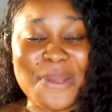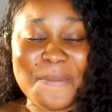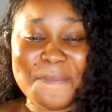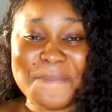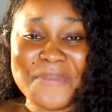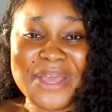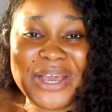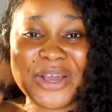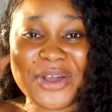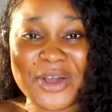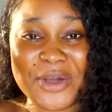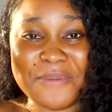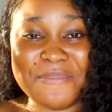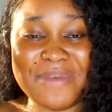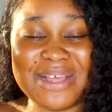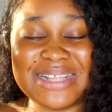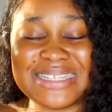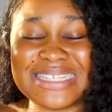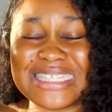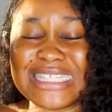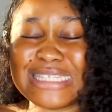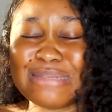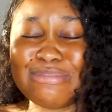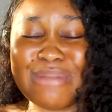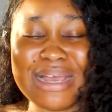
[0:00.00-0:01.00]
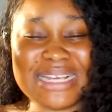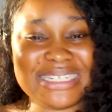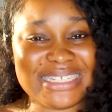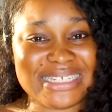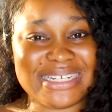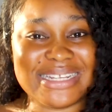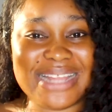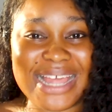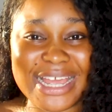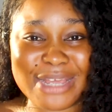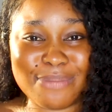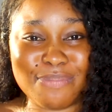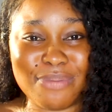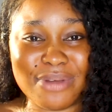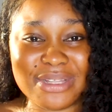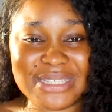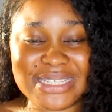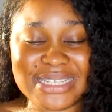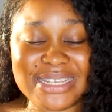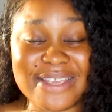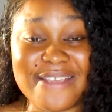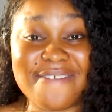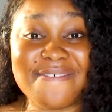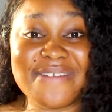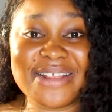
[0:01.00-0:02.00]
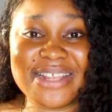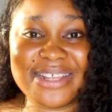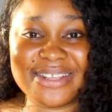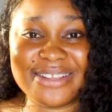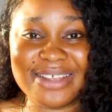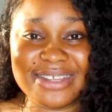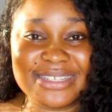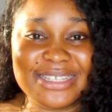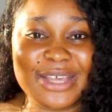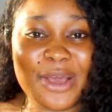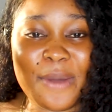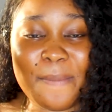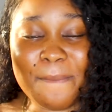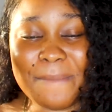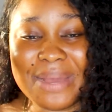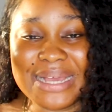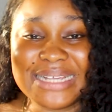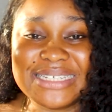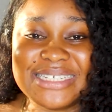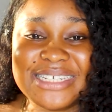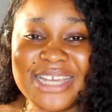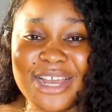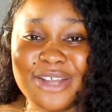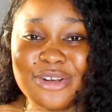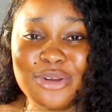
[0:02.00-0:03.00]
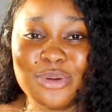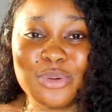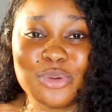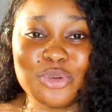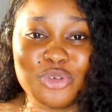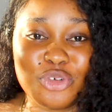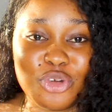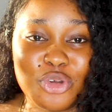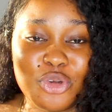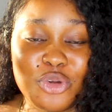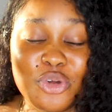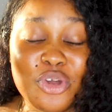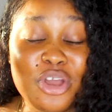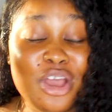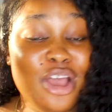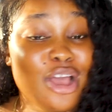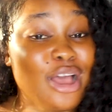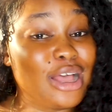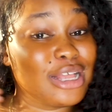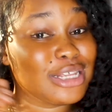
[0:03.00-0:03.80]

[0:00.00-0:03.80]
drop me a comment smash the like button it really does help my channel grow